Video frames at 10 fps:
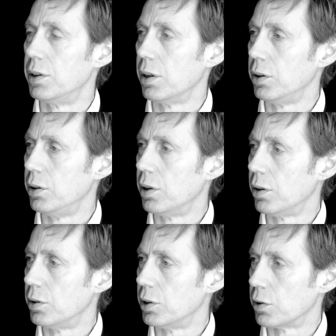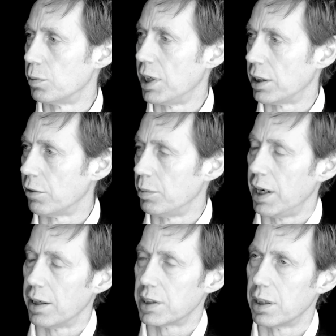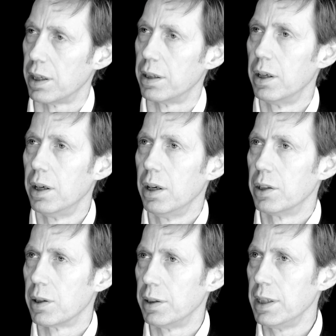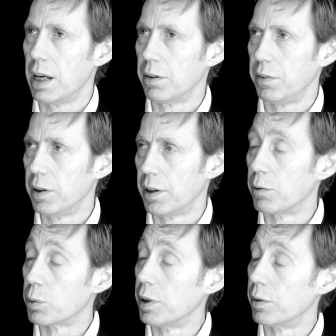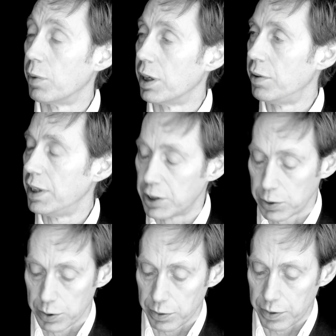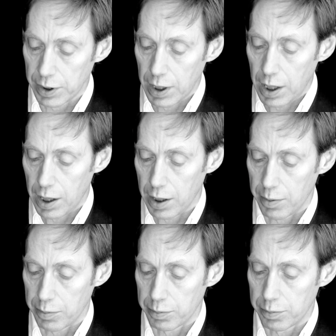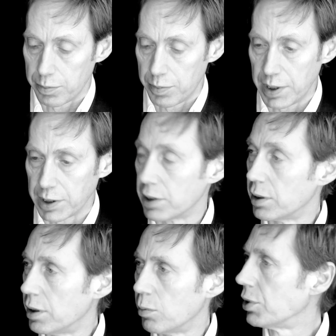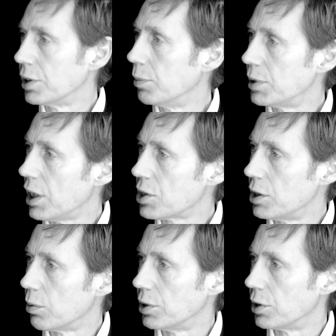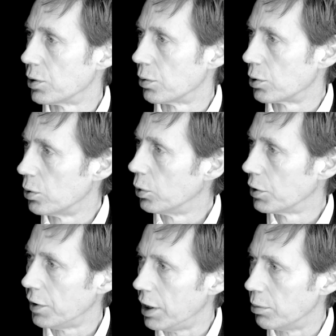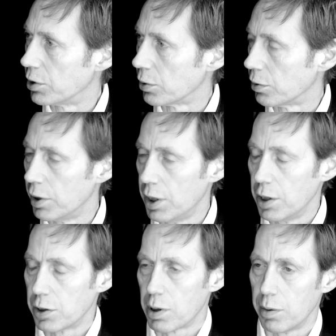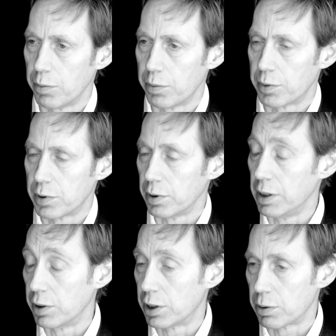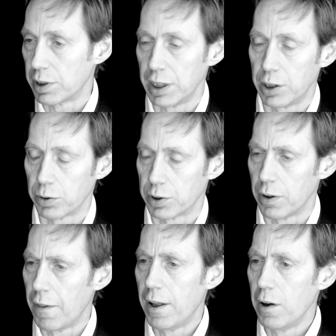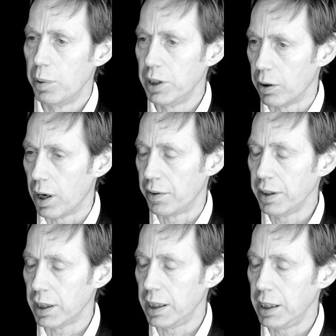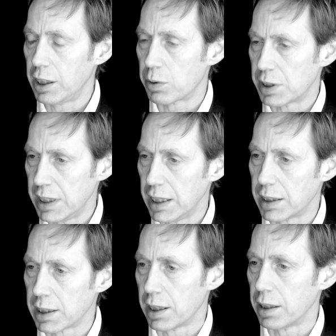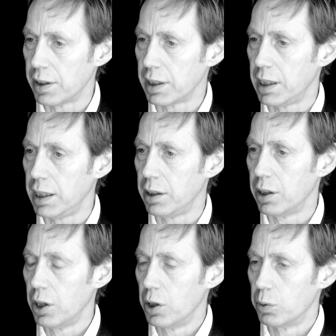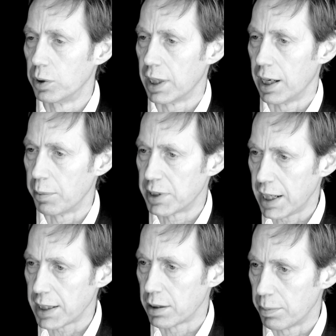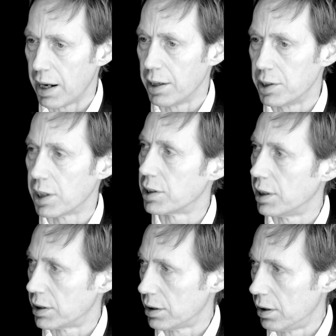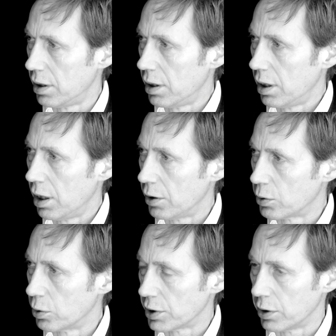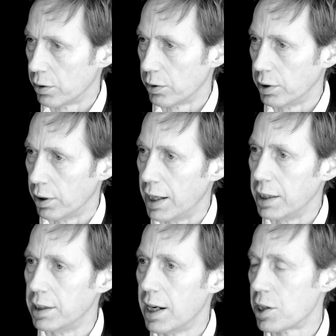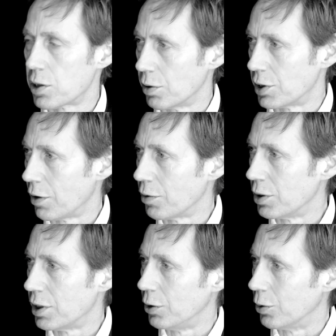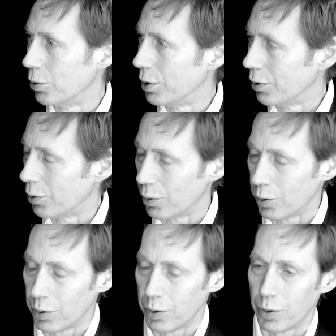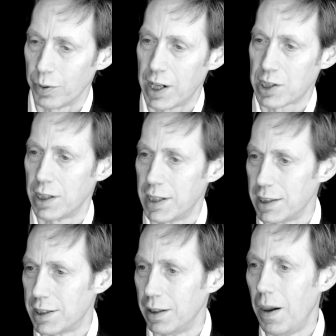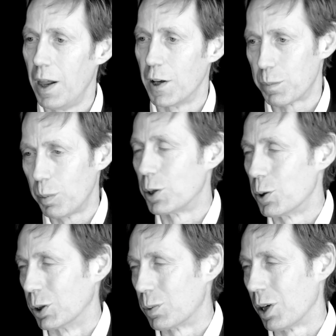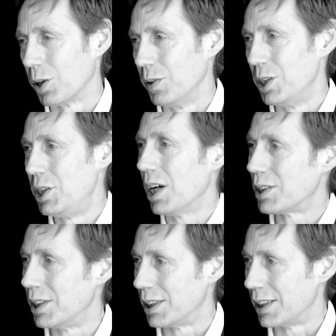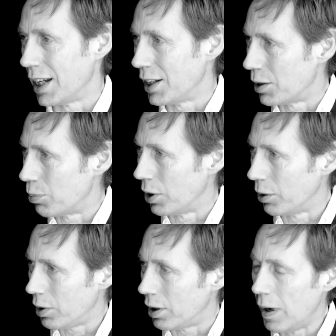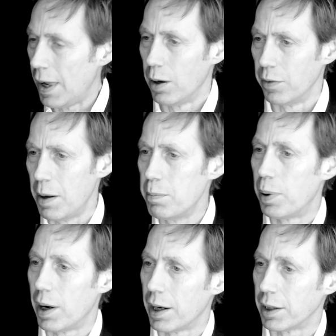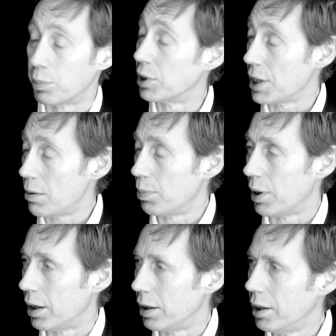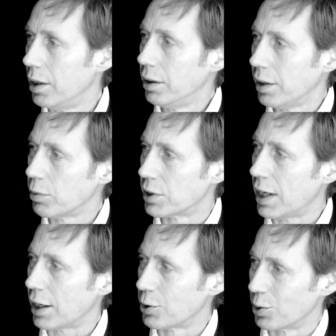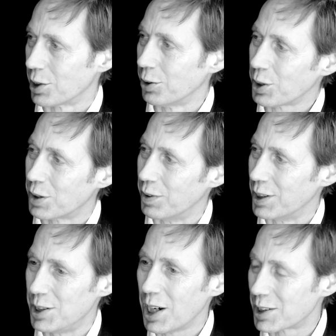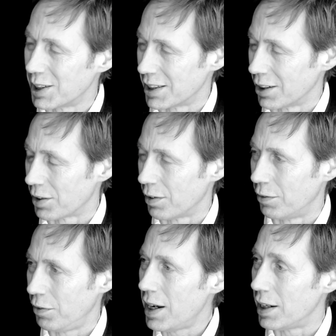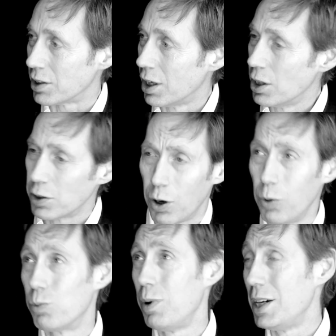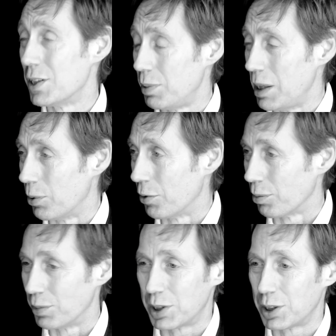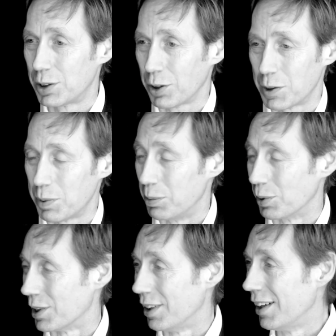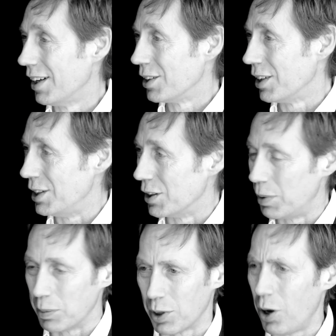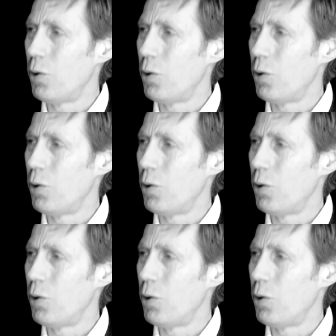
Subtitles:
You don't do it sort of objectively from the outside. So I didn't ever feel that was one of his sort of things. That it wasn't an obsession. It wasn't a sort of cause for him to sort of try to either critique or to. But I think he critiqued, and I think he would get upset about injustice. Yeah. And of course, any national sovereignty or national identity has probably caused quite a lot of injustice to get to the point of an empire like the British Empire. That caused a lot of injustice and a lot of unfairness to a whole range of people, from Scottish people to Indian people, to a